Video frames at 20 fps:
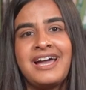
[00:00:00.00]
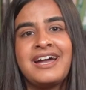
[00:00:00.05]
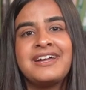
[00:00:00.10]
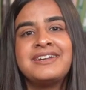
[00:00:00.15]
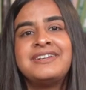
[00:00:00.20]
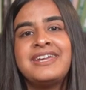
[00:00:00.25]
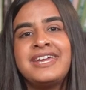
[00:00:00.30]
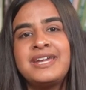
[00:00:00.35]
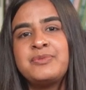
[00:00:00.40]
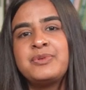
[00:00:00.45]
a
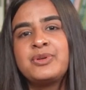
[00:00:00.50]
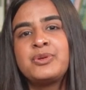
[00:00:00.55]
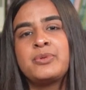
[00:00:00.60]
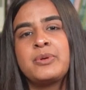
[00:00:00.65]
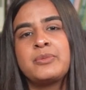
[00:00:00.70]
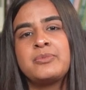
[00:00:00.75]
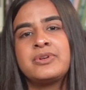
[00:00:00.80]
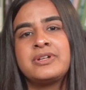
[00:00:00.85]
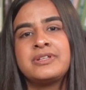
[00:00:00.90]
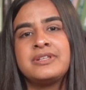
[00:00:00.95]
day we
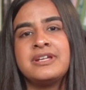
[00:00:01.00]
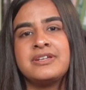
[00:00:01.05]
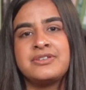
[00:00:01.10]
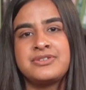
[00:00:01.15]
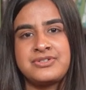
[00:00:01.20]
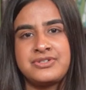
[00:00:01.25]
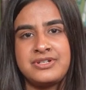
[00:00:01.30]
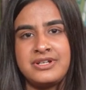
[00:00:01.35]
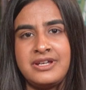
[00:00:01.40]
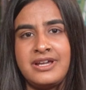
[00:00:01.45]
remember in
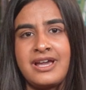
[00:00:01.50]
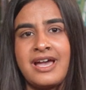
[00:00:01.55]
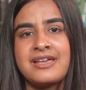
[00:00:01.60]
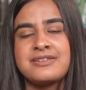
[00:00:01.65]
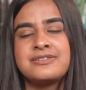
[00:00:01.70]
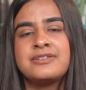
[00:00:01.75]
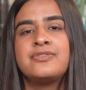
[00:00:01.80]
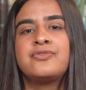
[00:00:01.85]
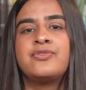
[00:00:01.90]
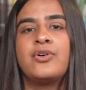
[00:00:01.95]
history
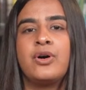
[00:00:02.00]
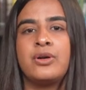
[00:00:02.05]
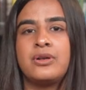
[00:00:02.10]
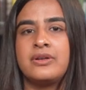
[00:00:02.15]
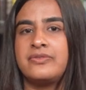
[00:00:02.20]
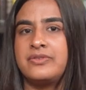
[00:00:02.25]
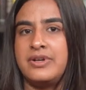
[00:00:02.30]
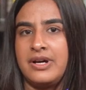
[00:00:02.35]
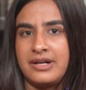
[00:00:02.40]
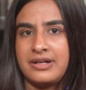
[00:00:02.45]
as the fall
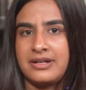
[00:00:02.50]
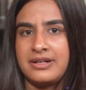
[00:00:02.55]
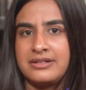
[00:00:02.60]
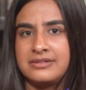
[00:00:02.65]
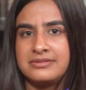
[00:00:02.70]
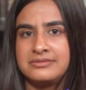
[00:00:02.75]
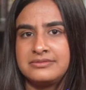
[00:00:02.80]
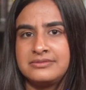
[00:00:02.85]
of Dhaka.